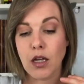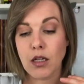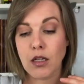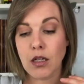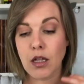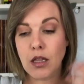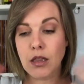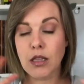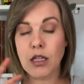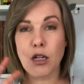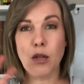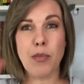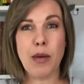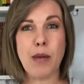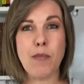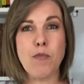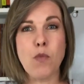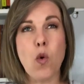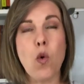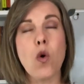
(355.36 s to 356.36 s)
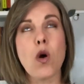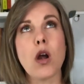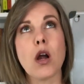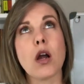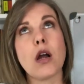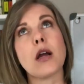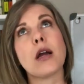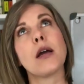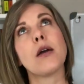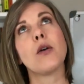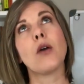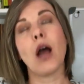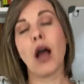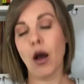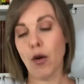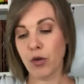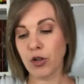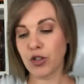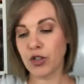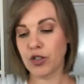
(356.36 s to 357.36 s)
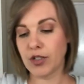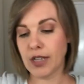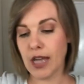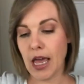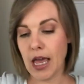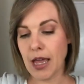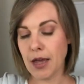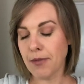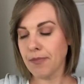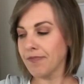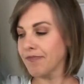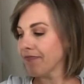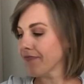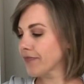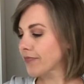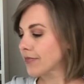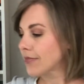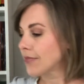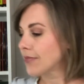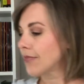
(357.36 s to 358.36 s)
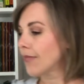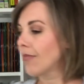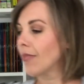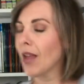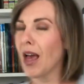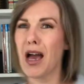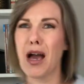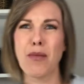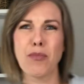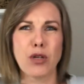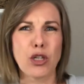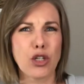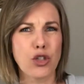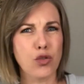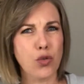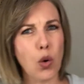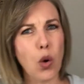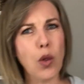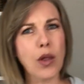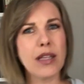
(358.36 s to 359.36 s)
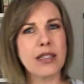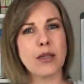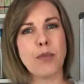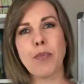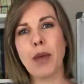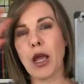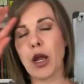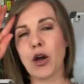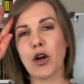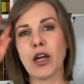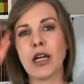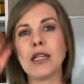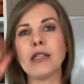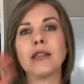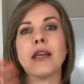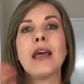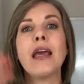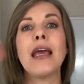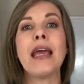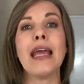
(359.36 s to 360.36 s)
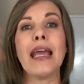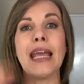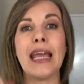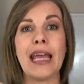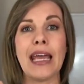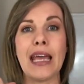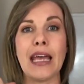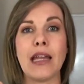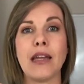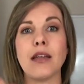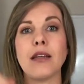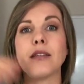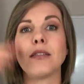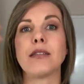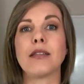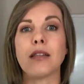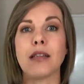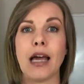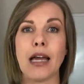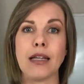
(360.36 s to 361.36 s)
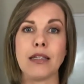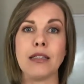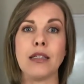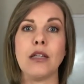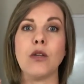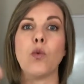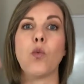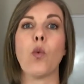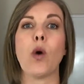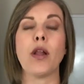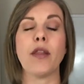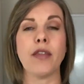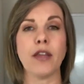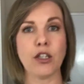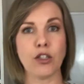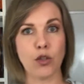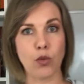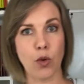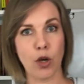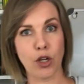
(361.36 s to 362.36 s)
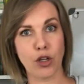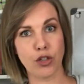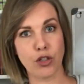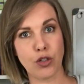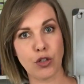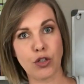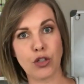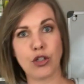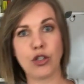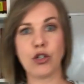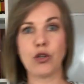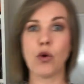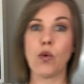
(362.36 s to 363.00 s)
a little bit more, how would you say, control as a parent in selecting what things you want your student to do